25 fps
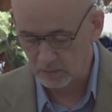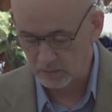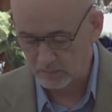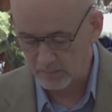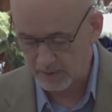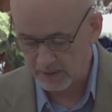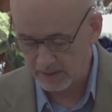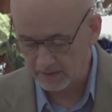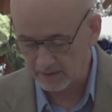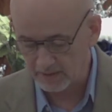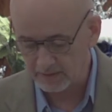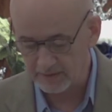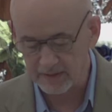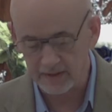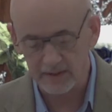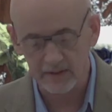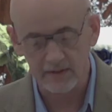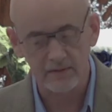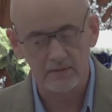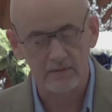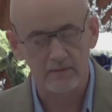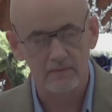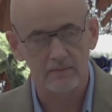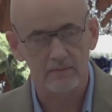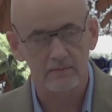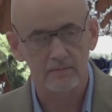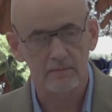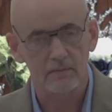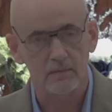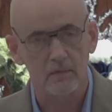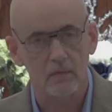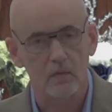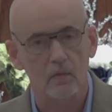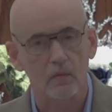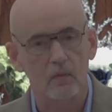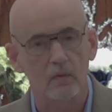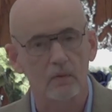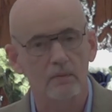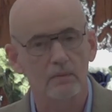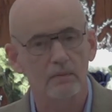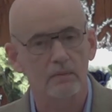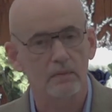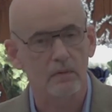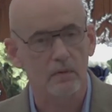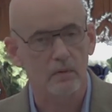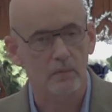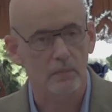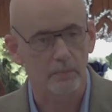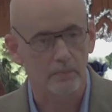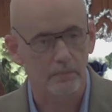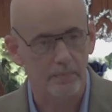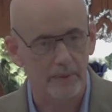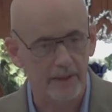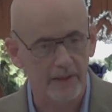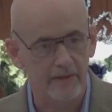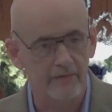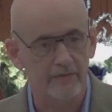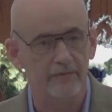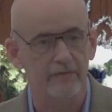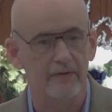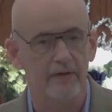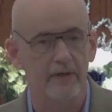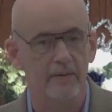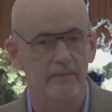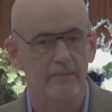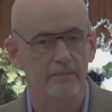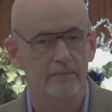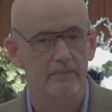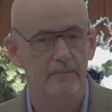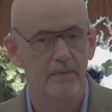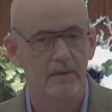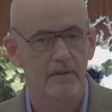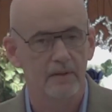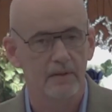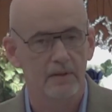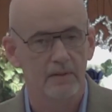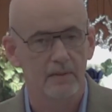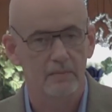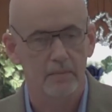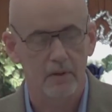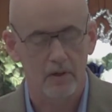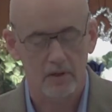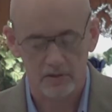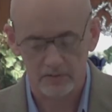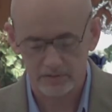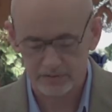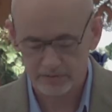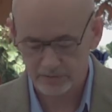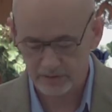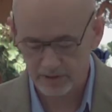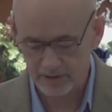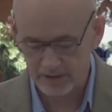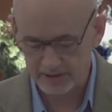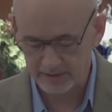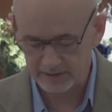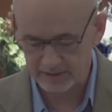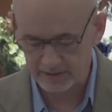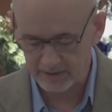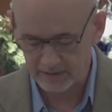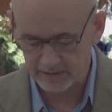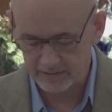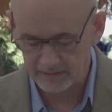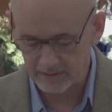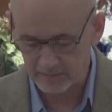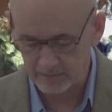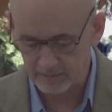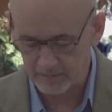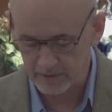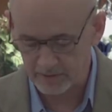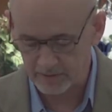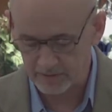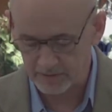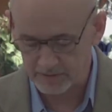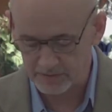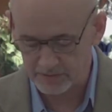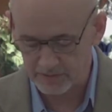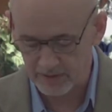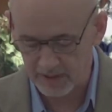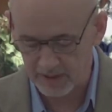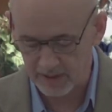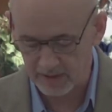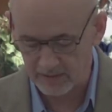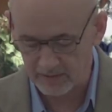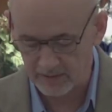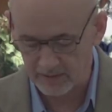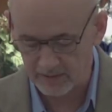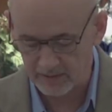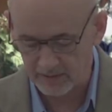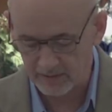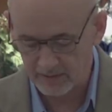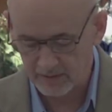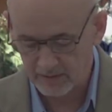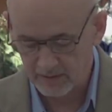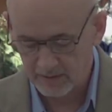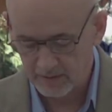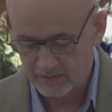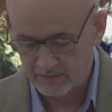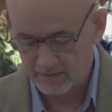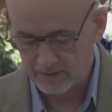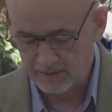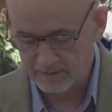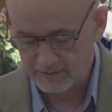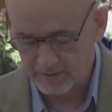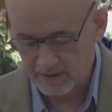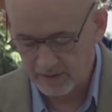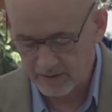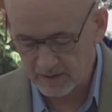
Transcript: or melody or benefit. Paul's trying to get them to understand that